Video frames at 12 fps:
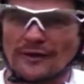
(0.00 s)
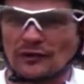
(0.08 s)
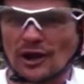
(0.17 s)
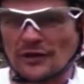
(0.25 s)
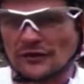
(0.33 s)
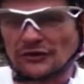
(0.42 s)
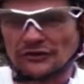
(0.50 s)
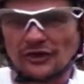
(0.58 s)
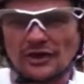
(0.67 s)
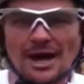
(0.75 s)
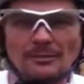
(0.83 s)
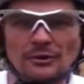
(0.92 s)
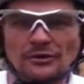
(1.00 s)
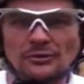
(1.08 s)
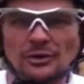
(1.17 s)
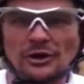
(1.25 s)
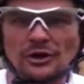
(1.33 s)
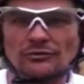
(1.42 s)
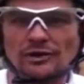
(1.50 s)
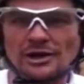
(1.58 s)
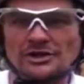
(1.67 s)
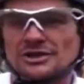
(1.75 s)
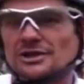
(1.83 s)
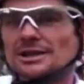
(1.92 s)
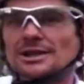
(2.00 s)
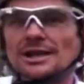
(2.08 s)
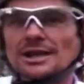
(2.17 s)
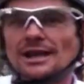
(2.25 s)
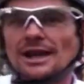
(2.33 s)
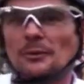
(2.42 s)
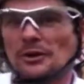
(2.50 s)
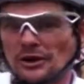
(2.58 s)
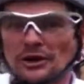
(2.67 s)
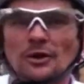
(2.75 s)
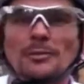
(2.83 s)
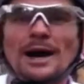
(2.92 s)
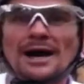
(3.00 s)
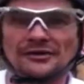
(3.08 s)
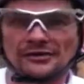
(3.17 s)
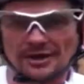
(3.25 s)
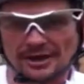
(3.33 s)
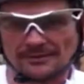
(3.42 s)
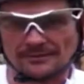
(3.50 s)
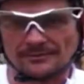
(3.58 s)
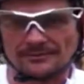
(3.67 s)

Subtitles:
They're like, this is the numbers we got to reach, and we got to go past that.